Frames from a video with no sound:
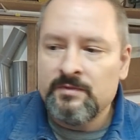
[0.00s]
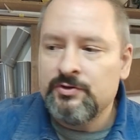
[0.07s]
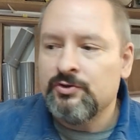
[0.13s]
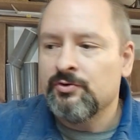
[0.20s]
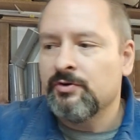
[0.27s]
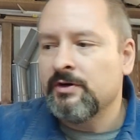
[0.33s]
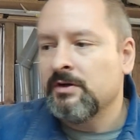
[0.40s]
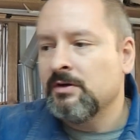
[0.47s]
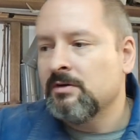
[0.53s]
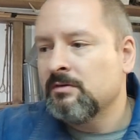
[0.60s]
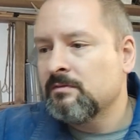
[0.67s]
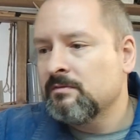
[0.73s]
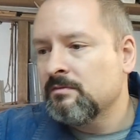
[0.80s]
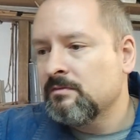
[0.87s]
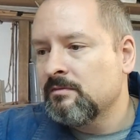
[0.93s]
during
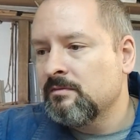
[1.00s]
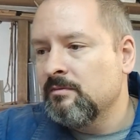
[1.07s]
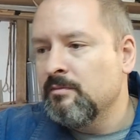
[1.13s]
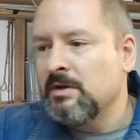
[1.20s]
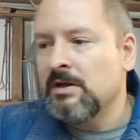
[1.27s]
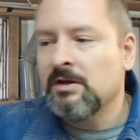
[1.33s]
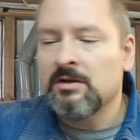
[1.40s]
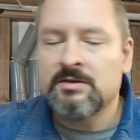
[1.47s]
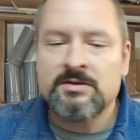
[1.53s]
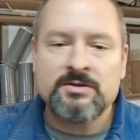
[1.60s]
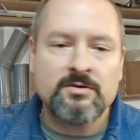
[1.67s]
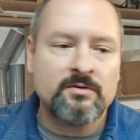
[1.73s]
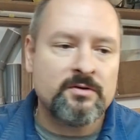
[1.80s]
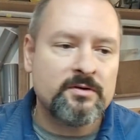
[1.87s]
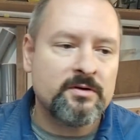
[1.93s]

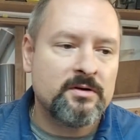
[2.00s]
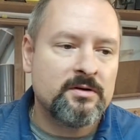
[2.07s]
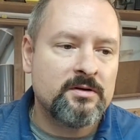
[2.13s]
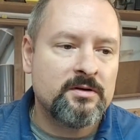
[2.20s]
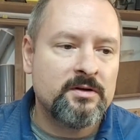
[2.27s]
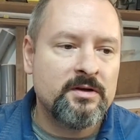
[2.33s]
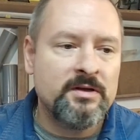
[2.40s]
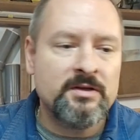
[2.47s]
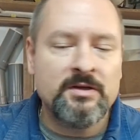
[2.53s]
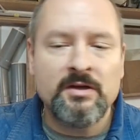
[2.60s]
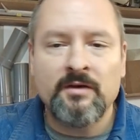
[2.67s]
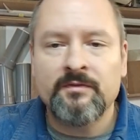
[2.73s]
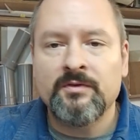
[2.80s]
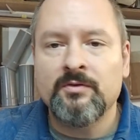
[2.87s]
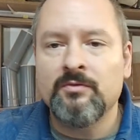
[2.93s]
meals or in the
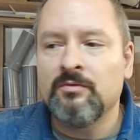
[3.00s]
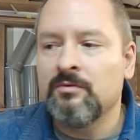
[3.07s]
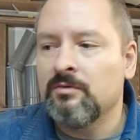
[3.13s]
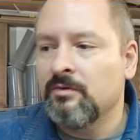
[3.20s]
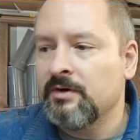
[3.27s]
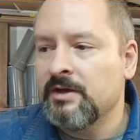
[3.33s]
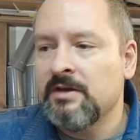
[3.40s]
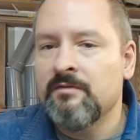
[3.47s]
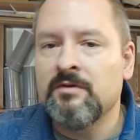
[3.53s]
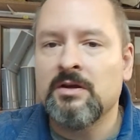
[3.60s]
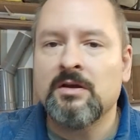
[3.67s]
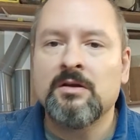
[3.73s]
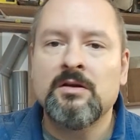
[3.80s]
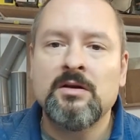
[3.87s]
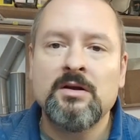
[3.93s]
afternoon or
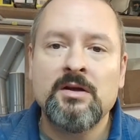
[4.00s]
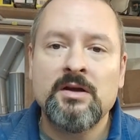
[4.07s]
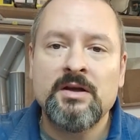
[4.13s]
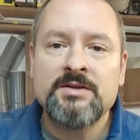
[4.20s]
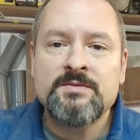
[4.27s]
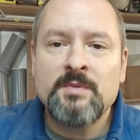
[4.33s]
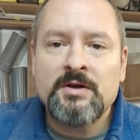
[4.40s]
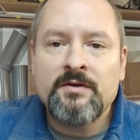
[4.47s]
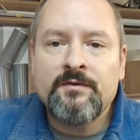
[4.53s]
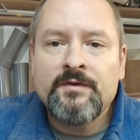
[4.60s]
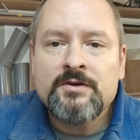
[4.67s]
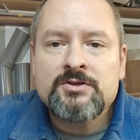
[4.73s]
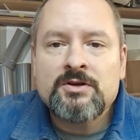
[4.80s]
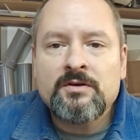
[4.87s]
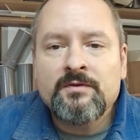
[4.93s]
evening, it's
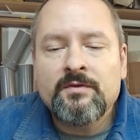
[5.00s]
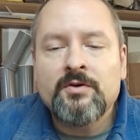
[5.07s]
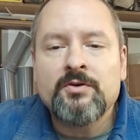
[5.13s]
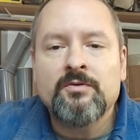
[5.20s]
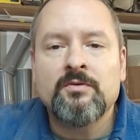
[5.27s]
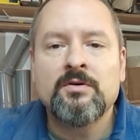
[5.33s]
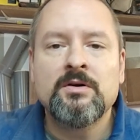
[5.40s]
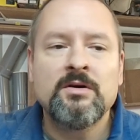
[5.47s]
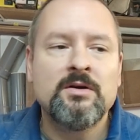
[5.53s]
beneficial for you.